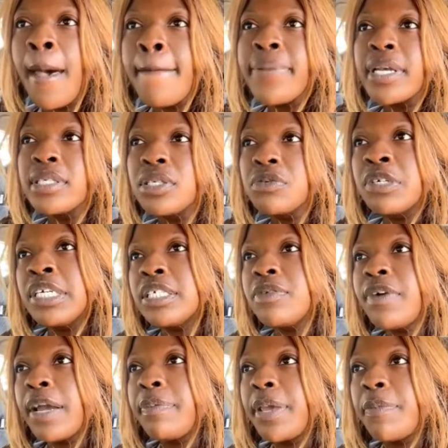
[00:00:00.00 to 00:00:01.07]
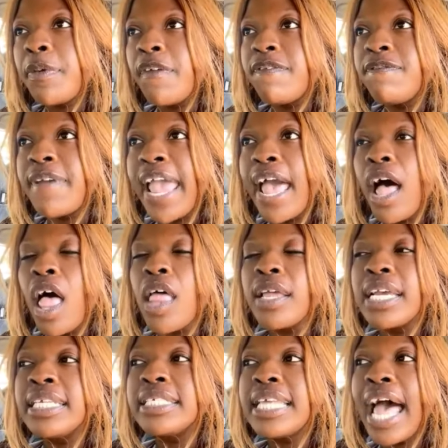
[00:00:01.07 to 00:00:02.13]
Because the reason why people fail
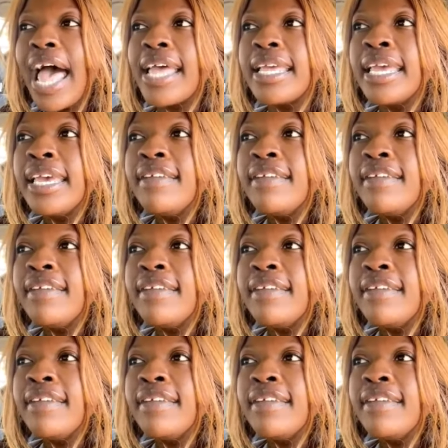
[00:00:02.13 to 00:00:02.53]
is that